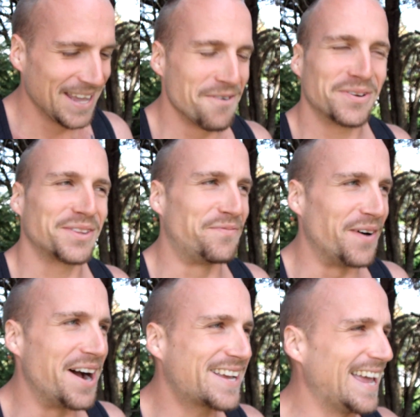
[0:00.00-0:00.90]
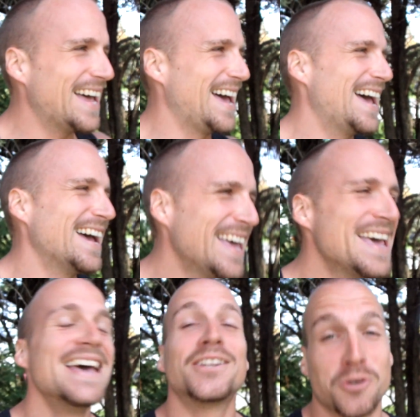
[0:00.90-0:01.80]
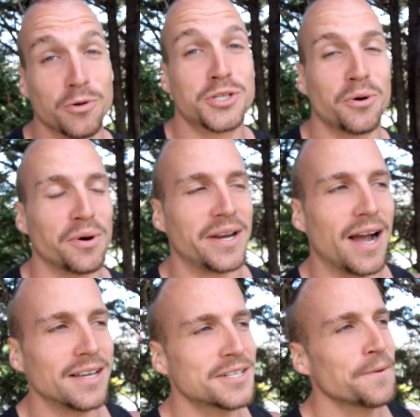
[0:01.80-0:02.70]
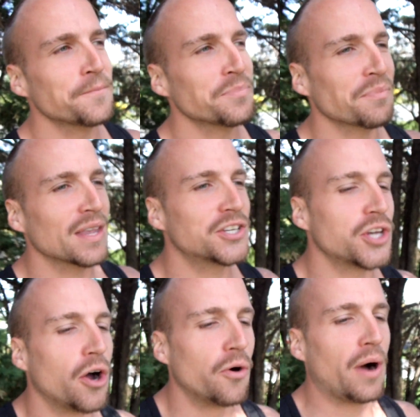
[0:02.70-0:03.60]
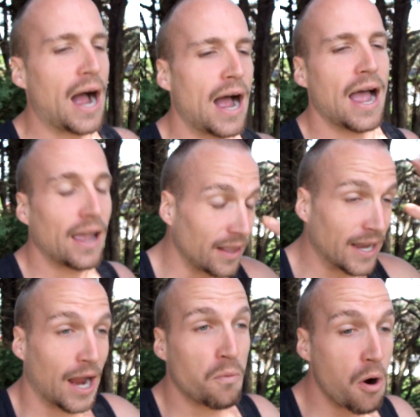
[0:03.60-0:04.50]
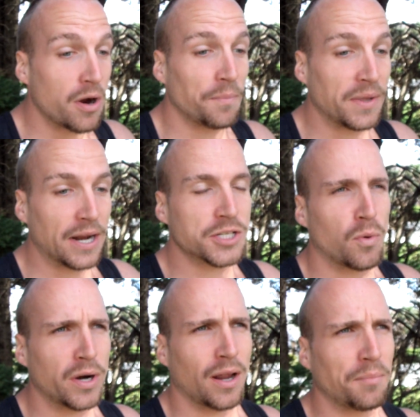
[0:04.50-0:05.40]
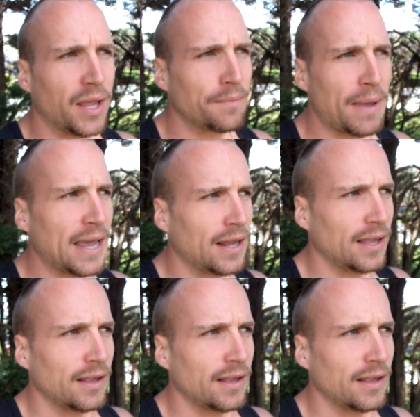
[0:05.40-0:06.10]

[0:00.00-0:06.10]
What the fuck? True story, guys. So, like, I woke up the next morning, I'm like, man,